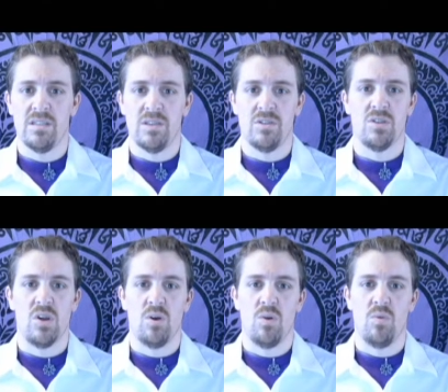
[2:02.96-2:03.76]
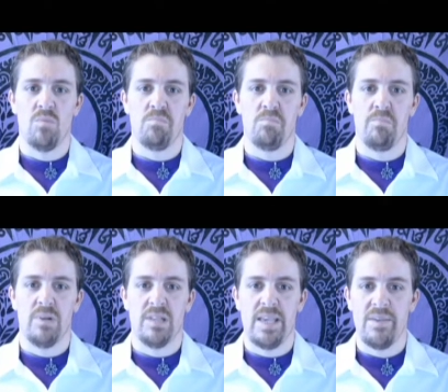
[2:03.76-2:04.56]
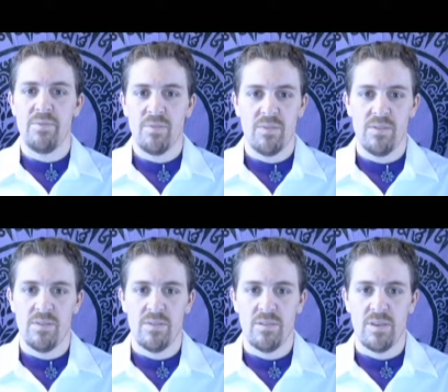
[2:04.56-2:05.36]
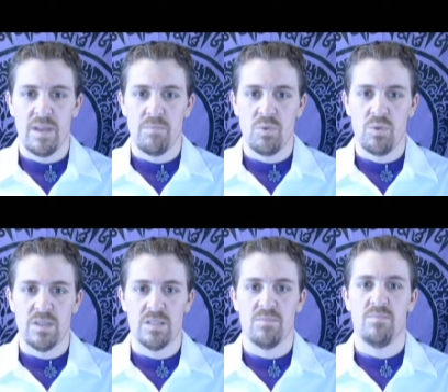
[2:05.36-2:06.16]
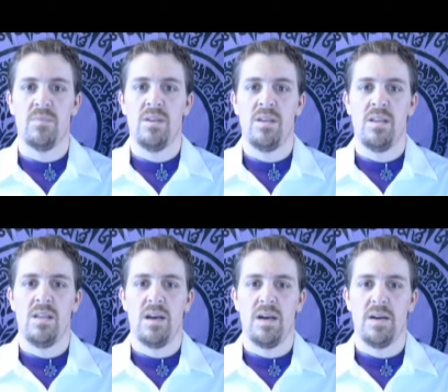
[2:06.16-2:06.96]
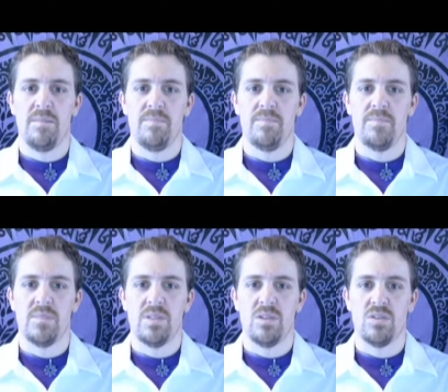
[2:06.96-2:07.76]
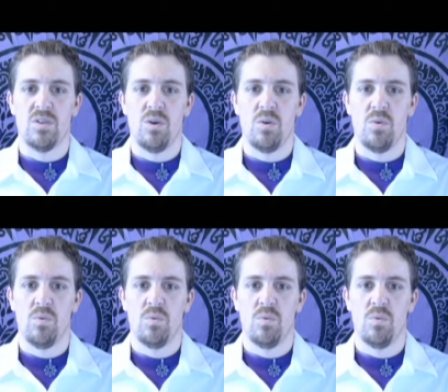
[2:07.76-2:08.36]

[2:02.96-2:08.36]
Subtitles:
There's no belief in Buddhism. There's no